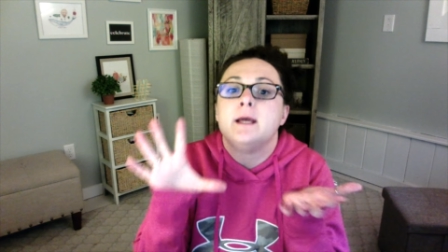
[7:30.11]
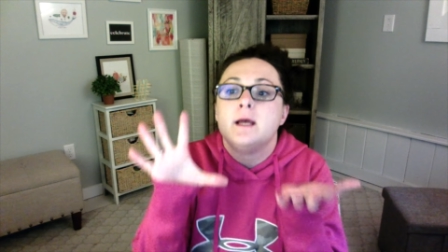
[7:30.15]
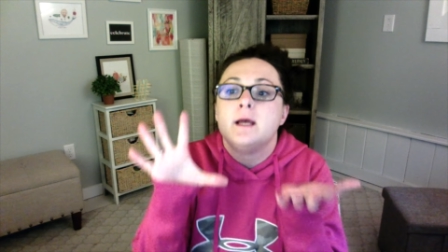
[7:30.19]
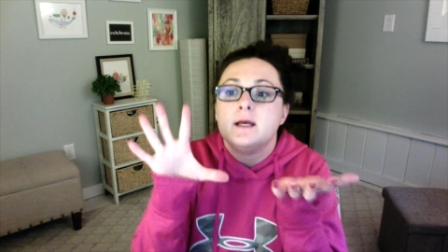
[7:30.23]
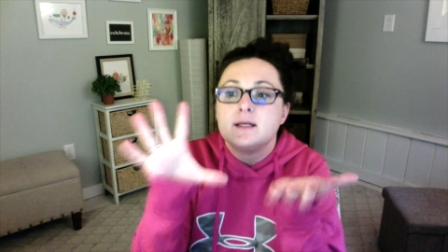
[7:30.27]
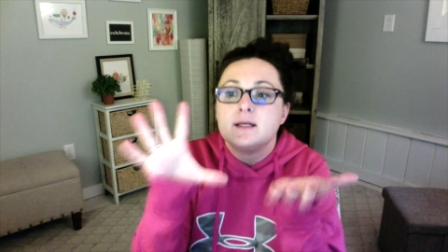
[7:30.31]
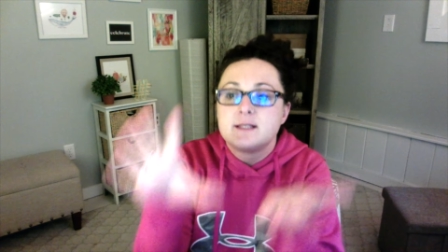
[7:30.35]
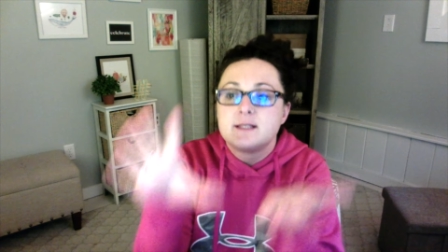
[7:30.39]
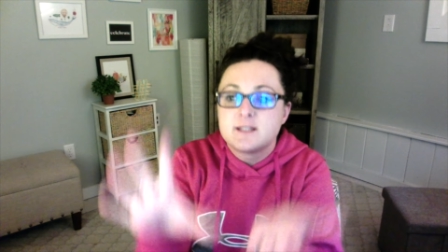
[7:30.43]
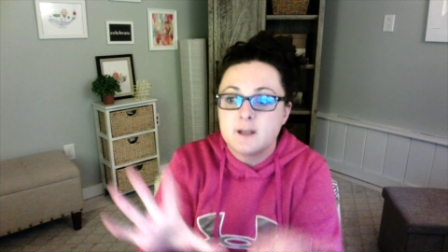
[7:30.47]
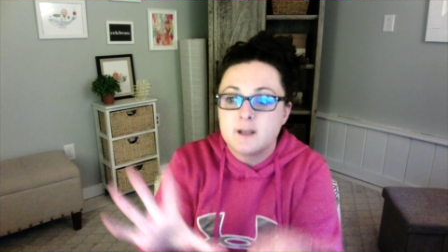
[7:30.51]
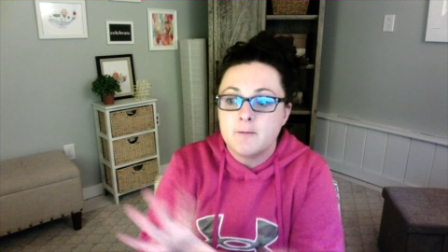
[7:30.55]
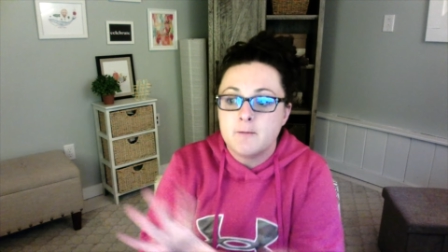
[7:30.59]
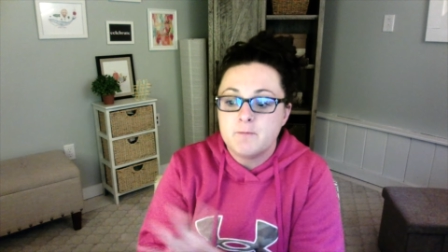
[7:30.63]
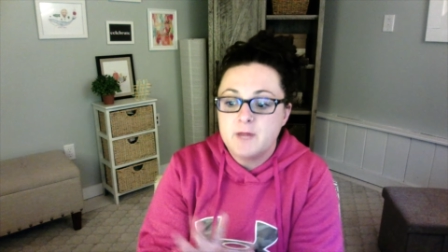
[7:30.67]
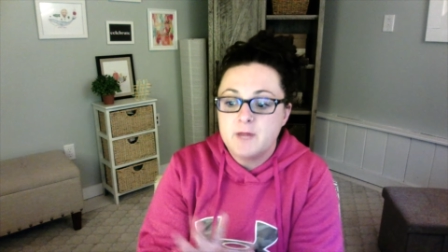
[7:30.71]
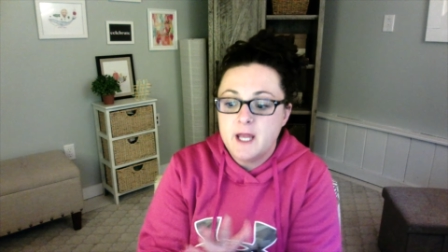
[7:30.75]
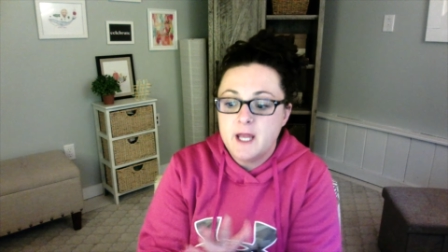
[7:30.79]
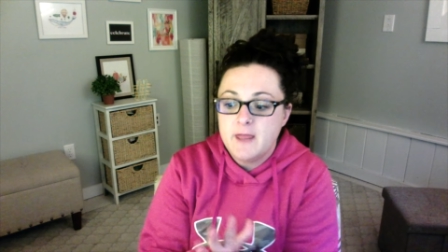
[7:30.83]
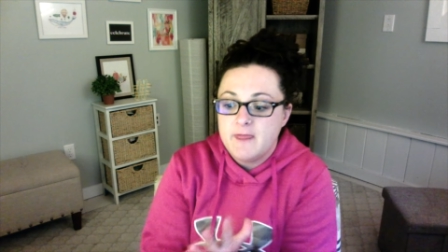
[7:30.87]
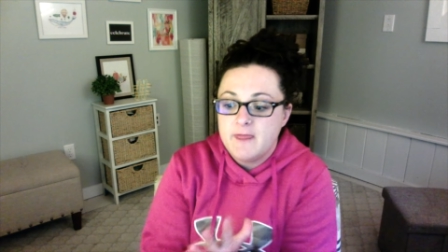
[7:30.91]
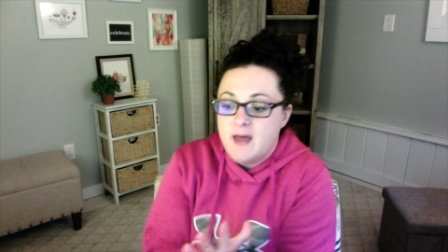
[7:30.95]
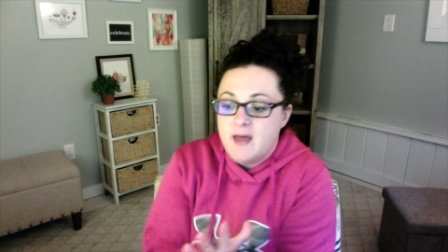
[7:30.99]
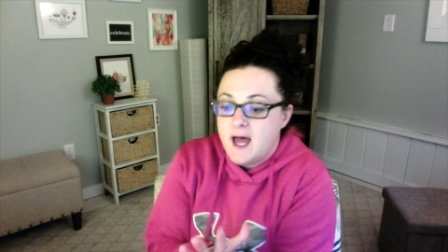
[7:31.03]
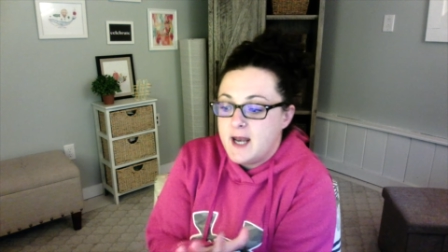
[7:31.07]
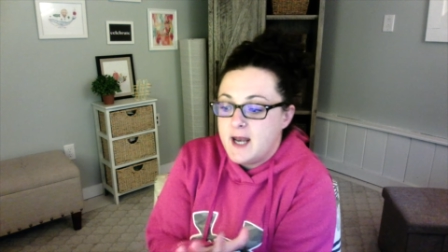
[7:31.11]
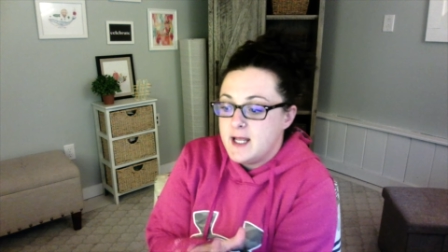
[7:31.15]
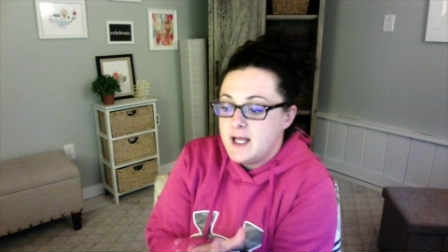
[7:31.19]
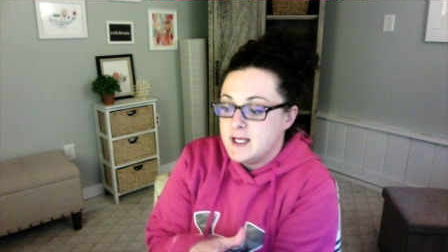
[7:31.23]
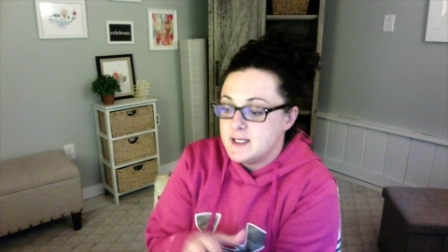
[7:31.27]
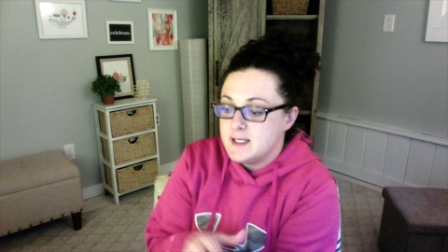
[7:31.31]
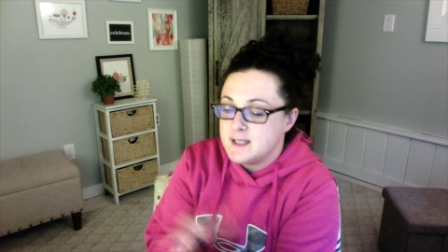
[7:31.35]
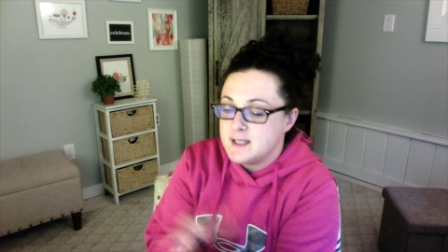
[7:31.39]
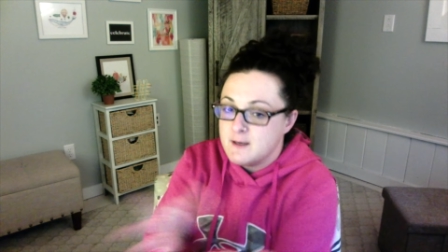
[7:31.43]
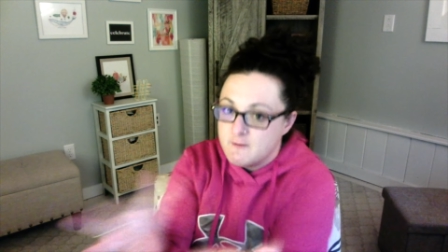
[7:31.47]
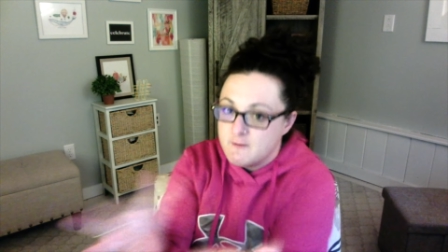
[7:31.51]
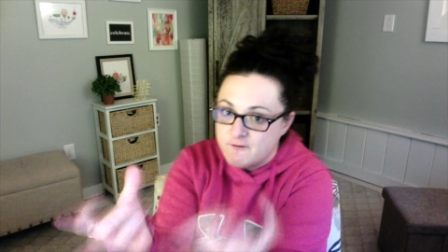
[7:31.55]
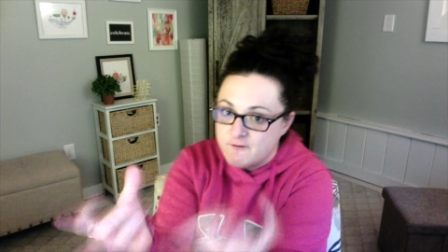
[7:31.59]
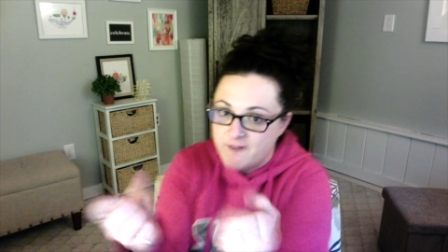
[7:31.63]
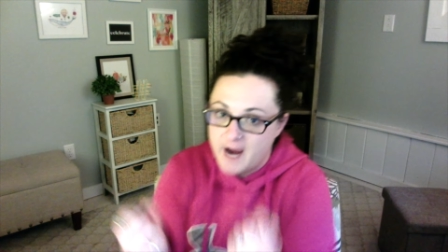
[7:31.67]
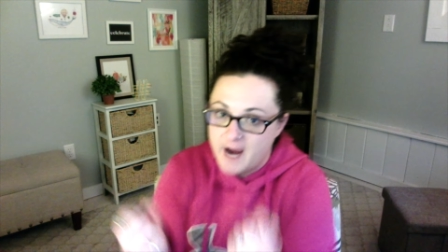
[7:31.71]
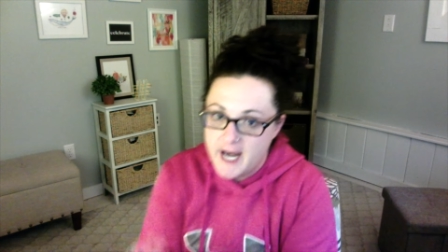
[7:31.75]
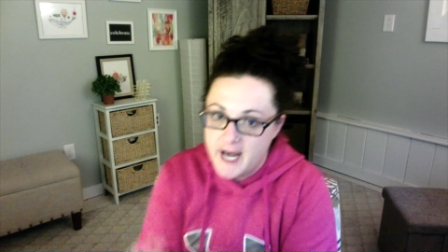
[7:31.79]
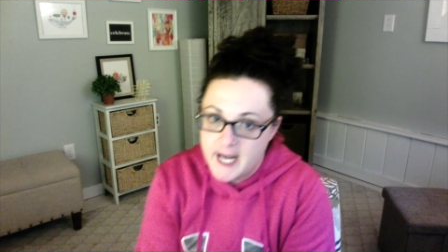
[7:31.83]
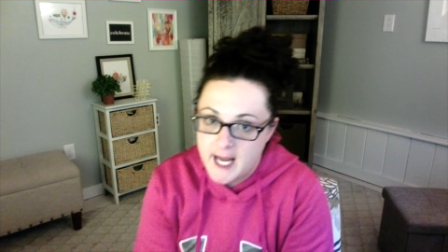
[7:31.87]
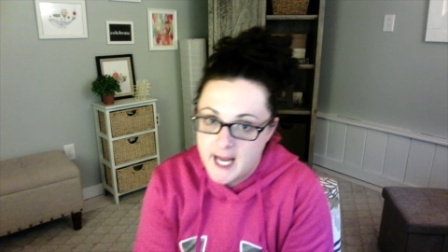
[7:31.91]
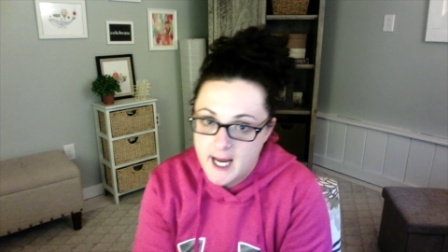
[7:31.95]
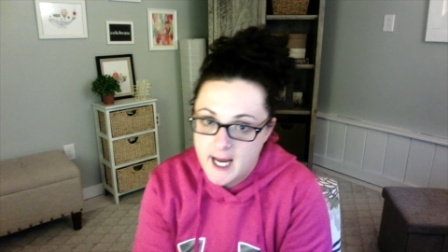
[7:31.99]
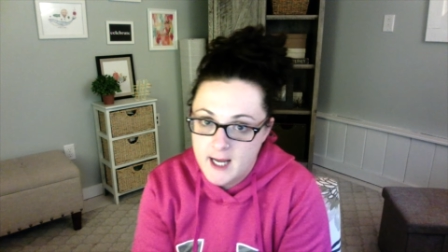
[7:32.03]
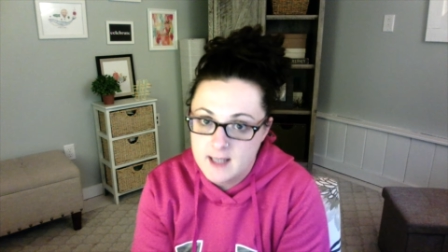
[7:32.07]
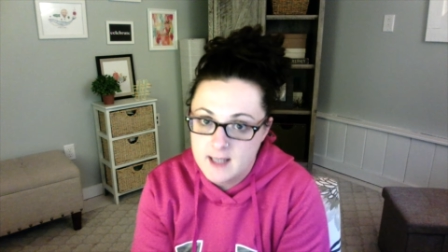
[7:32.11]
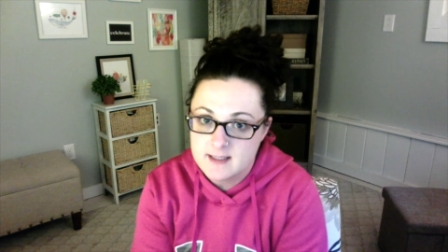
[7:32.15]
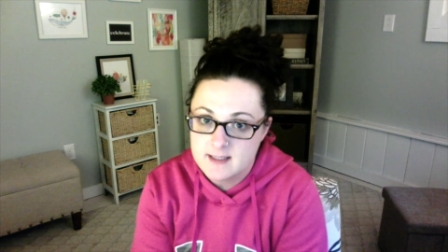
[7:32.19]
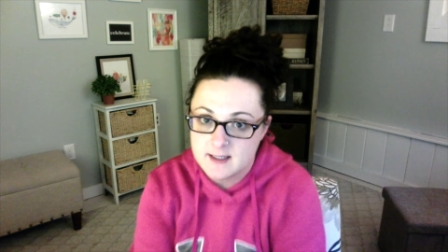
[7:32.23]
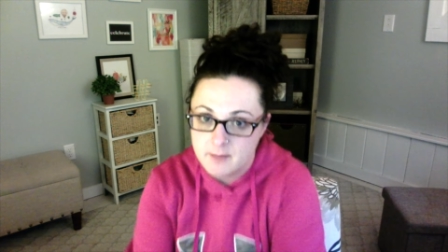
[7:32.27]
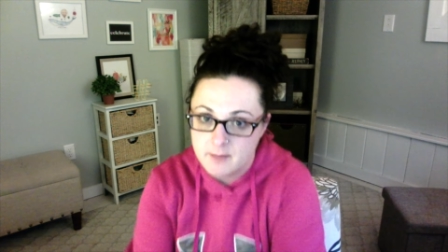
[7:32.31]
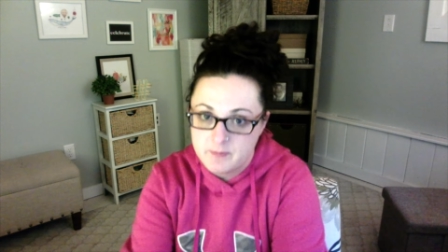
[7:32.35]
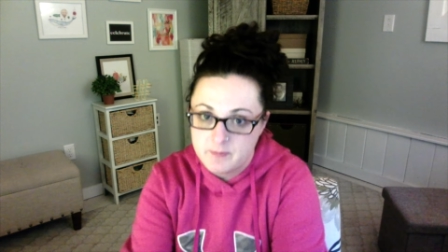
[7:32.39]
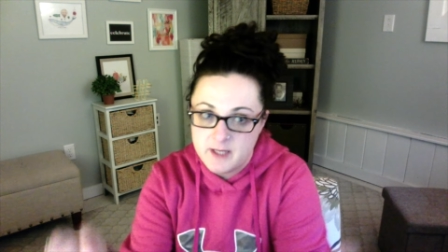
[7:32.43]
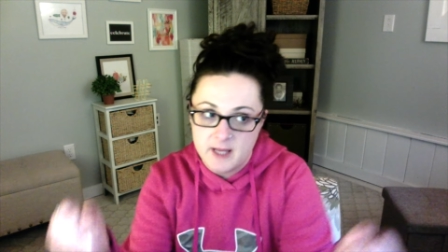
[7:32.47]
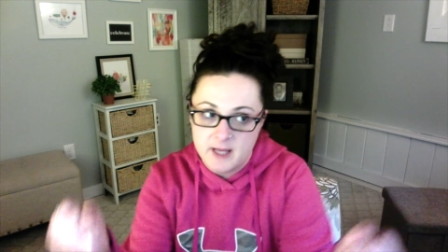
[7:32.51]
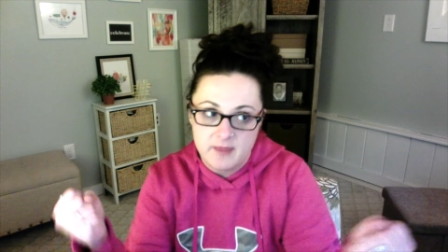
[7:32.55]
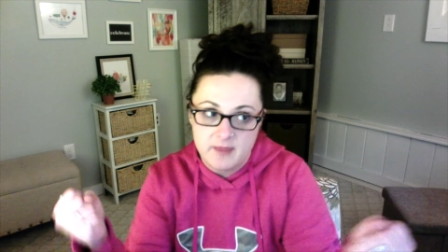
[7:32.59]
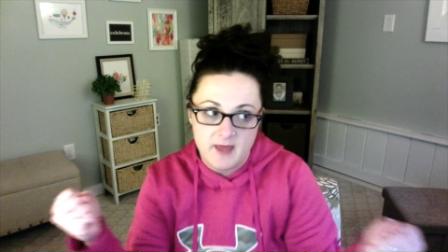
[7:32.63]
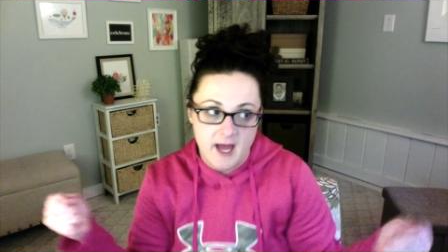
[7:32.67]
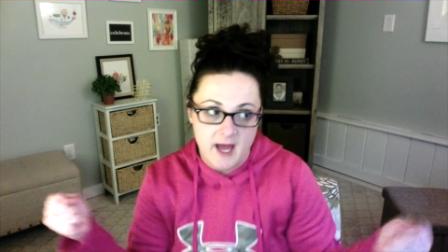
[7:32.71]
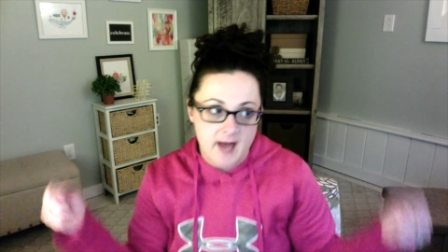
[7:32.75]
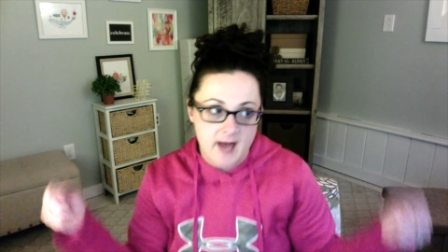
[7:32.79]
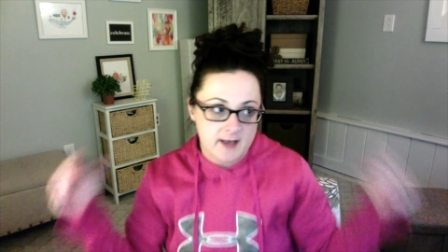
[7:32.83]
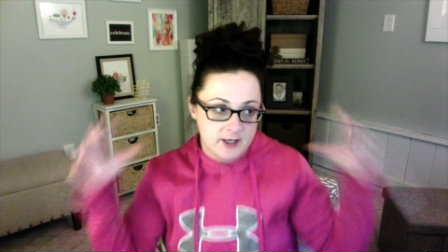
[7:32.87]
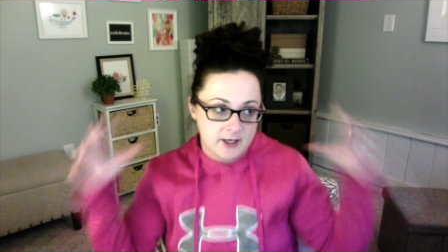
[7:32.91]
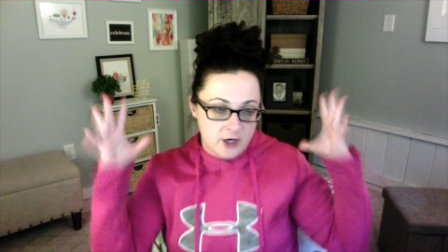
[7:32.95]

something that is inviting, something that,